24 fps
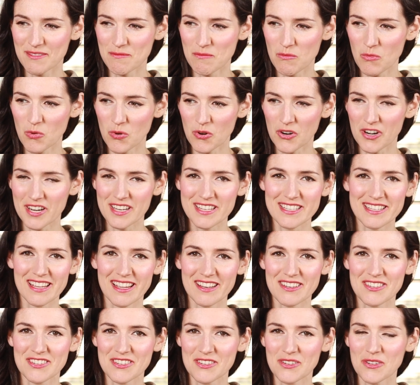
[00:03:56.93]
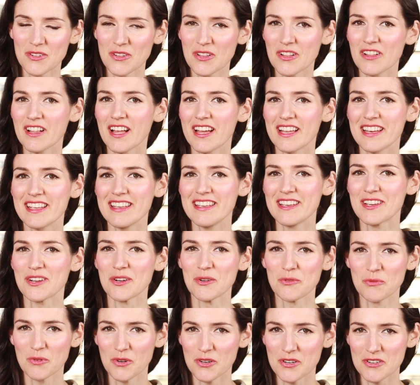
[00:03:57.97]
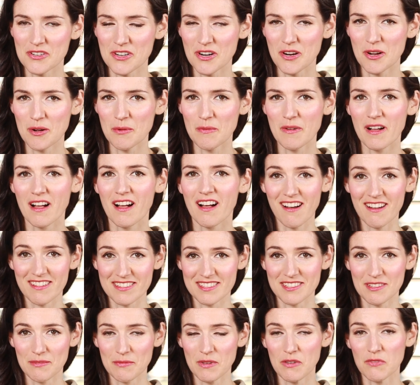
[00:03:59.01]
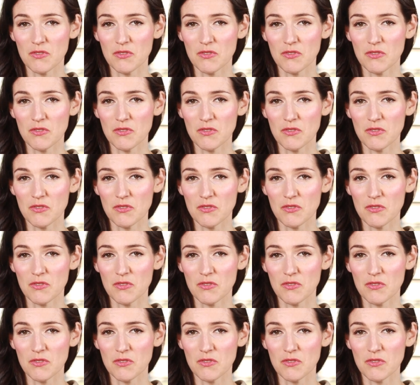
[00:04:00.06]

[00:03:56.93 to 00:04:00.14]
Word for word: more intentional and eco wardrobe, awesome.